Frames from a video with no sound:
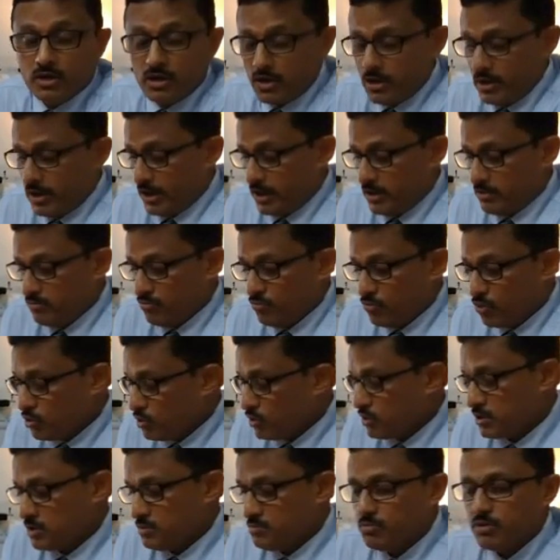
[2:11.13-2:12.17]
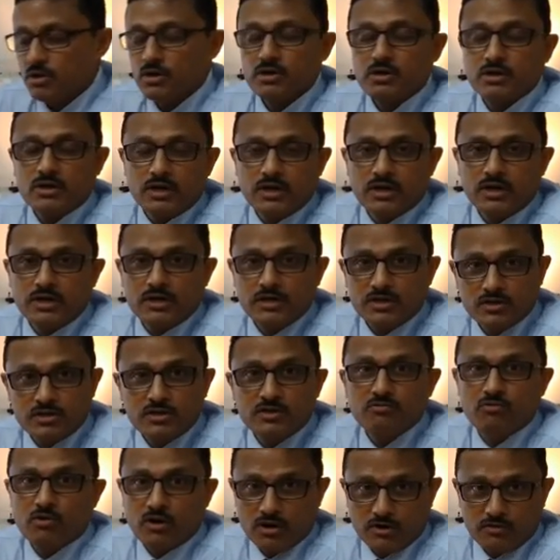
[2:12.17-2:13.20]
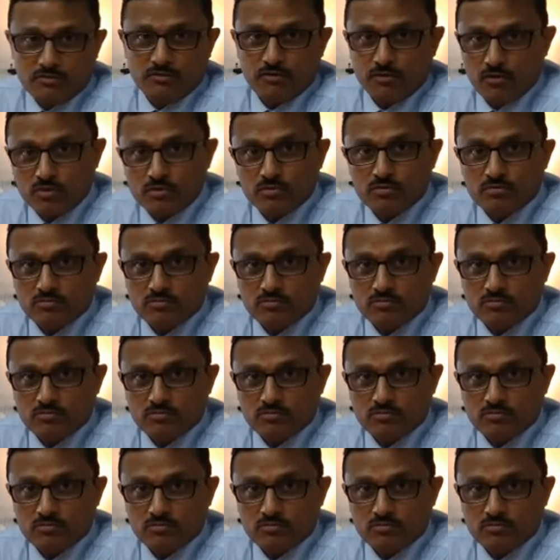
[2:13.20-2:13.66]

and most importantly is the workflow.